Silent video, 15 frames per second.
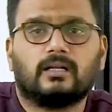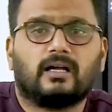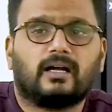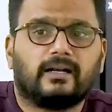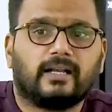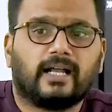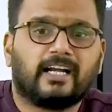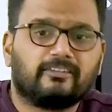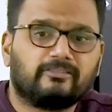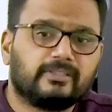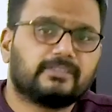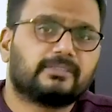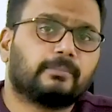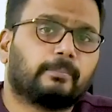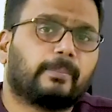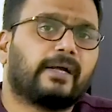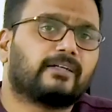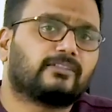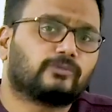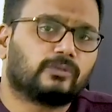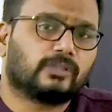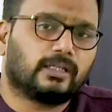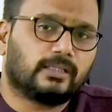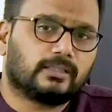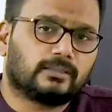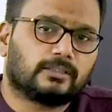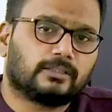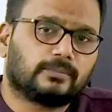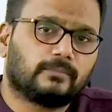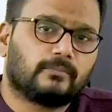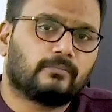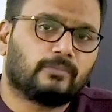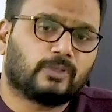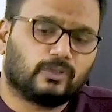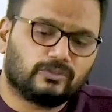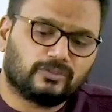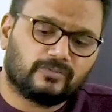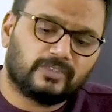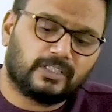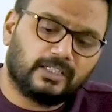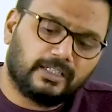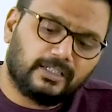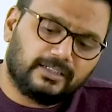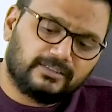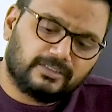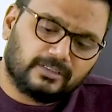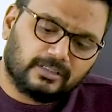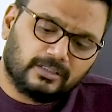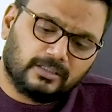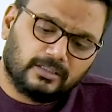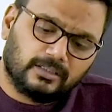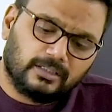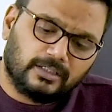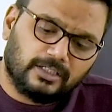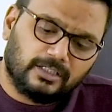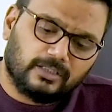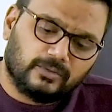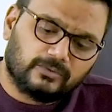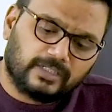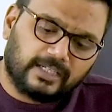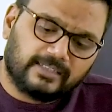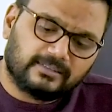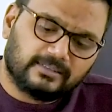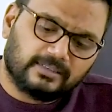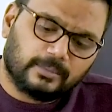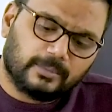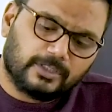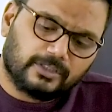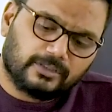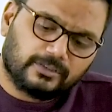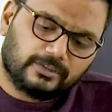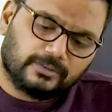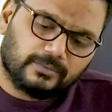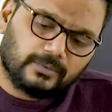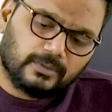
an adverse impact on the earth because of the increase in the greenhouse gases emissions,